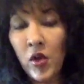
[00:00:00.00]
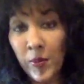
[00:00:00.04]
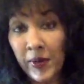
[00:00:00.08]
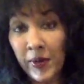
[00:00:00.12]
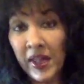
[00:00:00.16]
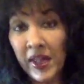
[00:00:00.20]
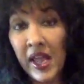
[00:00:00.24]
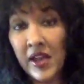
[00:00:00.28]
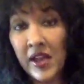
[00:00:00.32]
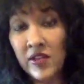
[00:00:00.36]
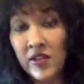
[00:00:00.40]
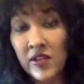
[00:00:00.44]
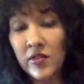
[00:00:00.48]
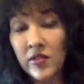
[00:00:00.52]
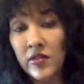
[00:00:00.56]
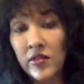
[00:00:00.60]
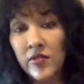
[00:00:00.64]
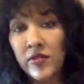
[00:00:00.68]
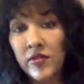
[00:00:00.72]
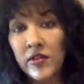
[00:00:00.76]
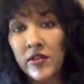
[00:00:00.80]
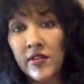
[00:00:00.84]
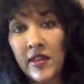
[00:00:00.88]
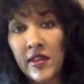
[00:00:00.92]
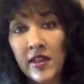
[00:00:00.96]
complications
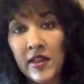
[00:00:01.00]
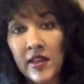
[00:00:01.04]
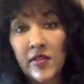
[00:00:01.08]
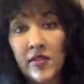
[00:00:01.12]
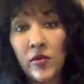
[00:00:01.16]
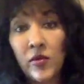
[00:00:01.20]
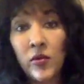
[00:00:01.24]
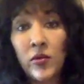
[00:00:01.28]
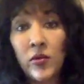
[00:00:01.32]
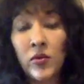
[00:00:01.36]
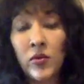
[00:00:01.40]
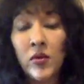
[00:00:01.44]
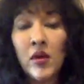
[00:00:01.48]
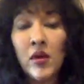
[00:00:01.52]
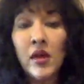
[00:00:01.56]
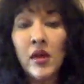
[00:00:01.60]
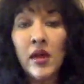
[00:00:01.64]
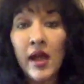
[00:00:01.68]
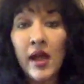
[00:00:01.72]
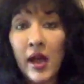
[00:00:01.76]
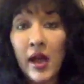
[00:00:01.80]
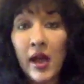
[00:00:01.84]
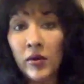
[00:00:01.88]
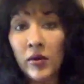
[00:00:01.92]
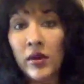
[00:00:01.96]
of disease or
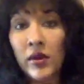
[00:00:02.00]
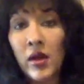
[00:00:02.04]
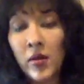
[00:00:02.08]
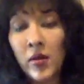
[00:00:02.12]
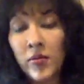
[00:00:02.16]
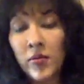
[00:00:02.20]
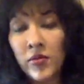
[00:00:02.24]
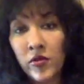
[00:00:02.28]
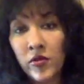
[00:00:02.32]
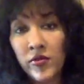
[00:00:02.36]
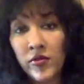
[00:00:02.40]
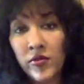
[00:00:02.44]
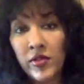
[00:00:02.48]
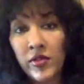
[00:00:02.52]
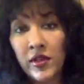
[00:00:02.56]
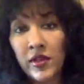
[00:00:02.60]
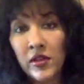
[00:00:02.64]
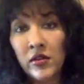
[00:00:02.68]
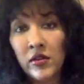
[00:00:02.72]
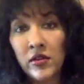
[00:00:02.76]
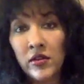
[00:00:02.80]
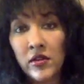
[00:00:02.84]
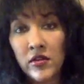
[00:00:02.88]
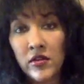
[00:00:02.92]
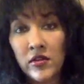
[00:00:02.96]
outcomes of the
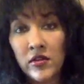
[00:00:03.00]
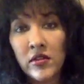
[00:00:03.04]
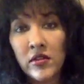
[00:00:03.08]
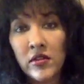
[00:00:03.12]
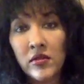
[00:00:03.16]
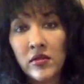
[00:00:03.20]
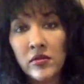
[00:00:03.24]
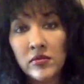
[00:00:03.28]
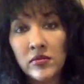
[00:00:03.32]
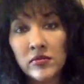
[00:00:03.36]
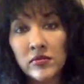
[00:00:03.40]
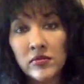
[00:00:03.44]
illness.